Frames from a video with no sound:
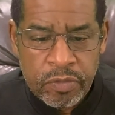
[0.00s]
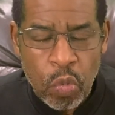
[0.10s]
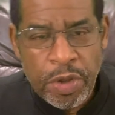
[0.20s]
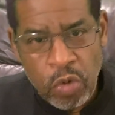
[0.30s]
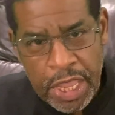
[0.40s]

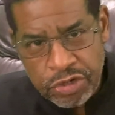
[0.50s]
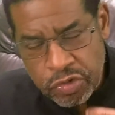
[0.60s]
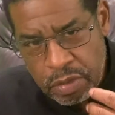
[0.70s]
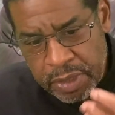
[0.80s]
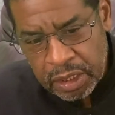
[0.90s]
We enter
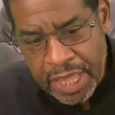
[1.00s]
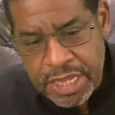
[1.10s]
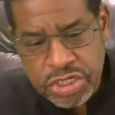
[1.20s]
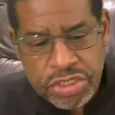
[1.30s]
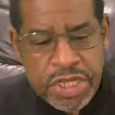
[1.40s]
the Middle
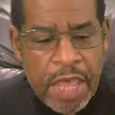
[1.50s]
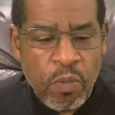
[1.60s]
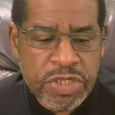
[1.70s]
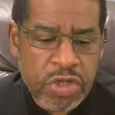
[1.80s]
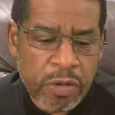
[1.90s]
Ages and
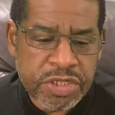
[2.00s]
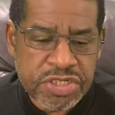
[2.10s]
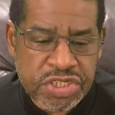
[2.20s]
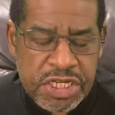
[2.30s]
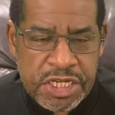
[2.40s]
we start to
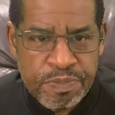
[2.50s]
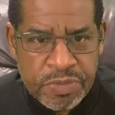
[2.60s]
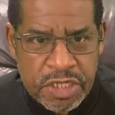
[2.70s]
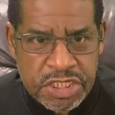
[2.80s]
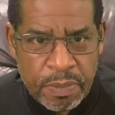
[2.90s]
see
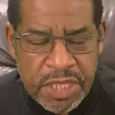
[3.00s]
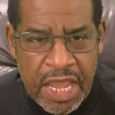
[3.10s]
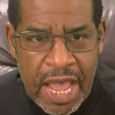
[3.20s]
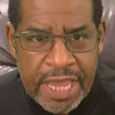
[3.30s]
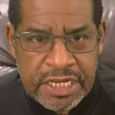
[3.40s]
some of the
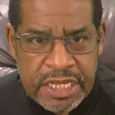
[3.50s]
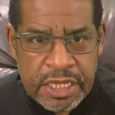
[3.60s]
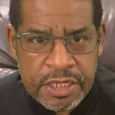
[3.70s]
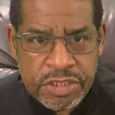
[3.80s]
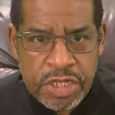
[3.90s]

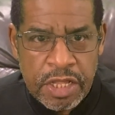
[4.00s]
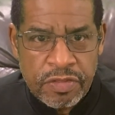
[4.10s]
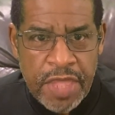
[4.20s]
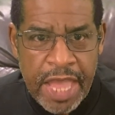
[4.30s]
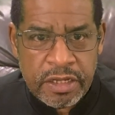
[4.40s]
ideas
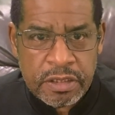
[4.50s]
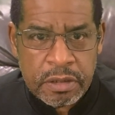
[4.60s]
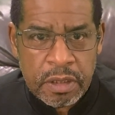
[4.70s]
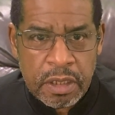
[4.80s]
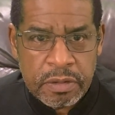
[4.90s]
that
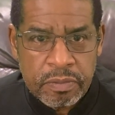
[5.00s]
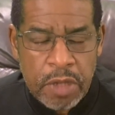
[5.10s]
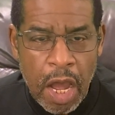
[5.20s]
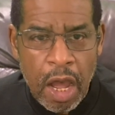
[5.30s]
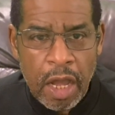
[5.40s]

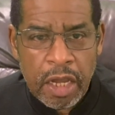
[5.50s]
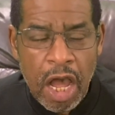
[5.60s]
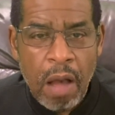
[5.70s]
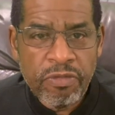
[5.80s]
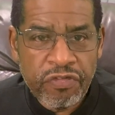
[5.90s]

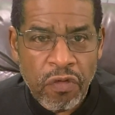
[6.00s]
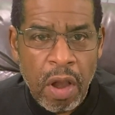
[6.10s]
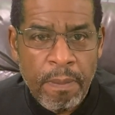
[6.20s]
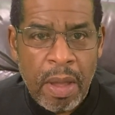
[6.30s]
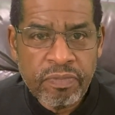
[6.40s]
comes
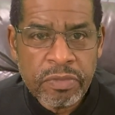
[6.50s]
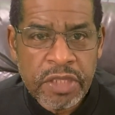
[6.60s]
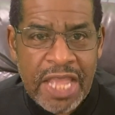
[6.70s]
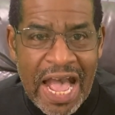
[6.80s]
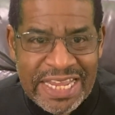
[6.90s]
from
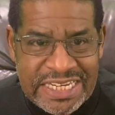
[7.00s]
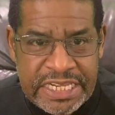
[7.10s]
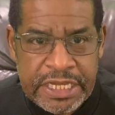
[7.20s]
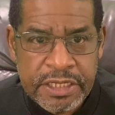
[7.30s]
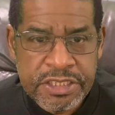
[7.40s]
the
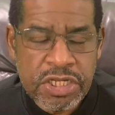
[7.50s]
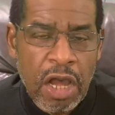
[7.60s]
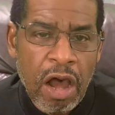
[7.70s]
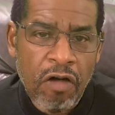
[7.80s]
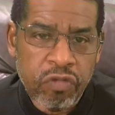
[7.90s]
ideas
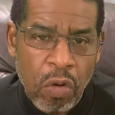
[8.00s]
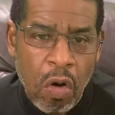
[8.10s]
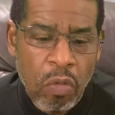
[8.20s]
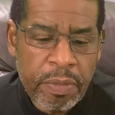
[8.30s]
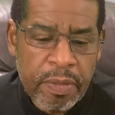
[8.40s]
of
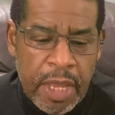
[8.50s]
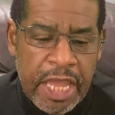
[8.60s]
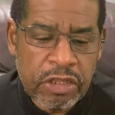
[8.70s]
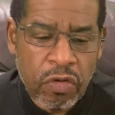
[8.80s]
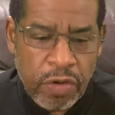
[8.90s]
Rome
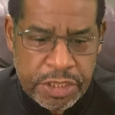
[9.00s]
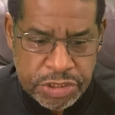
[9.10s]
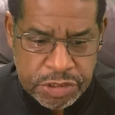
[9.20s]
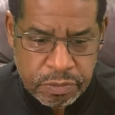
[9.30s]
and Greece.